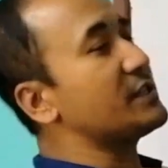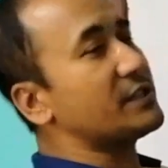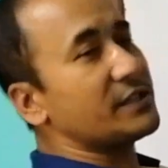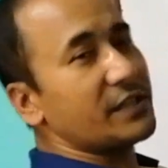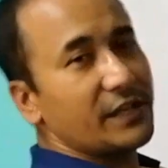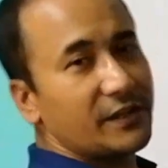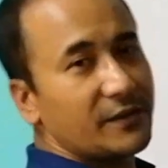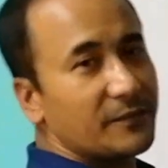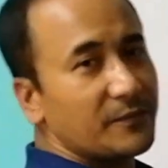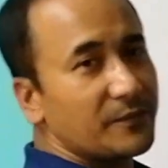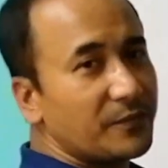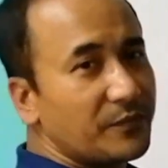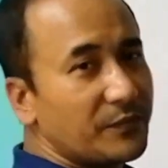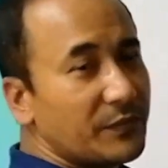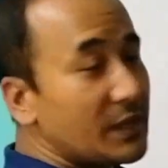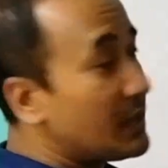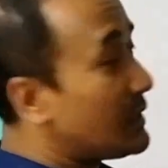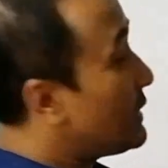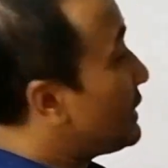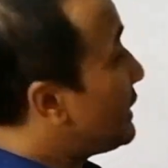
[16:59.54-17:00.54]
thing,
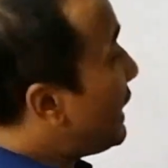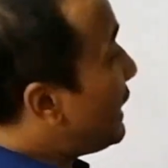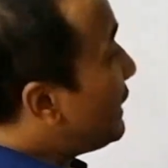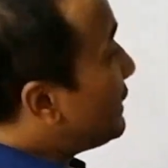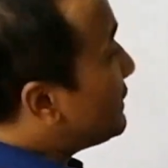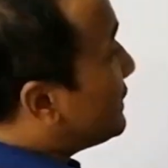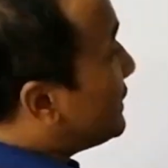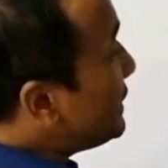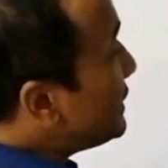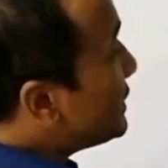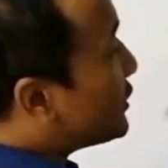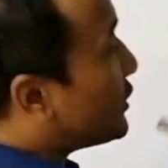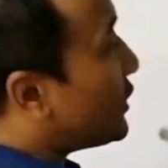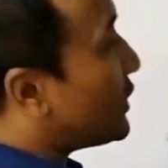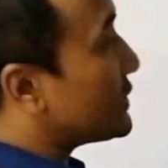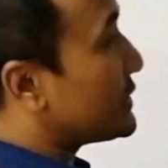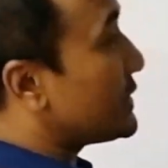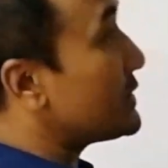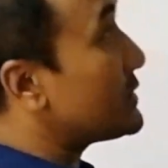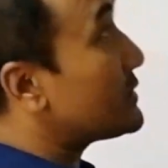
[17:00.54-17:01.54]
and this
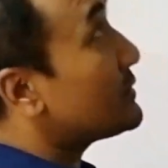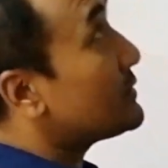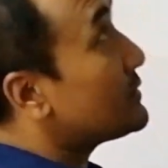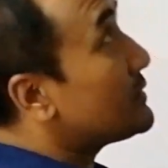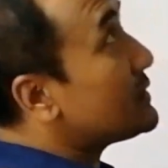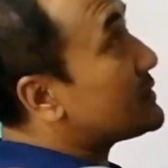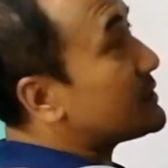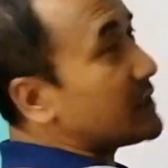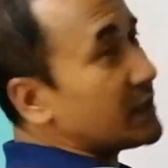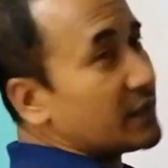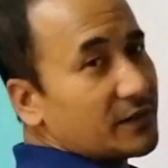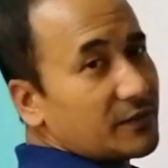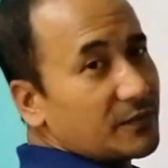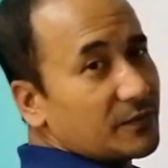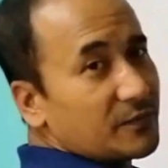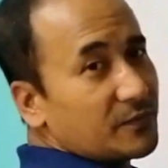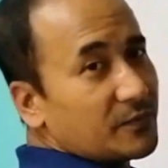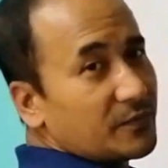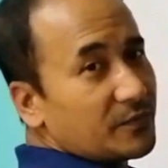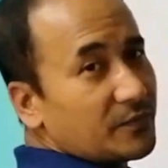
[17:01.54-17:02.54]
causes this thing.
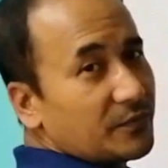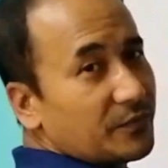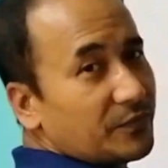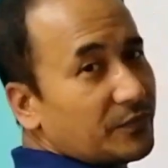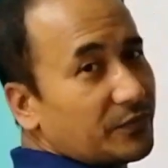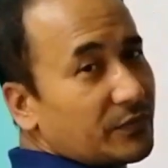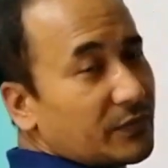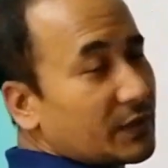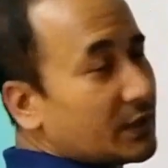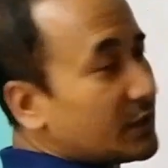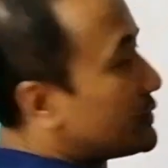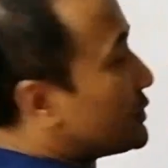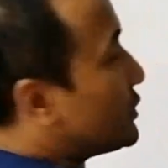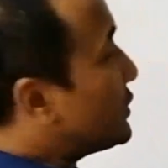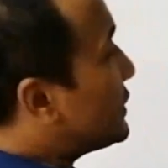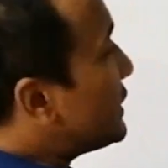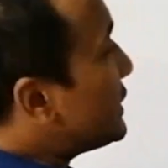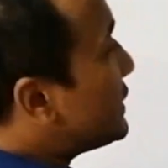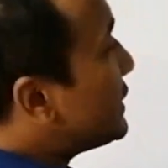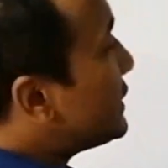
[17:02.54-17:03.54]
So
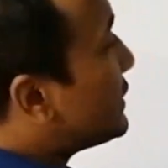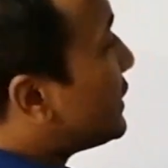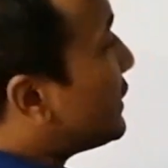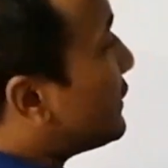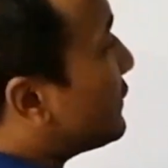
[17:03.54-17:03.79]
this is the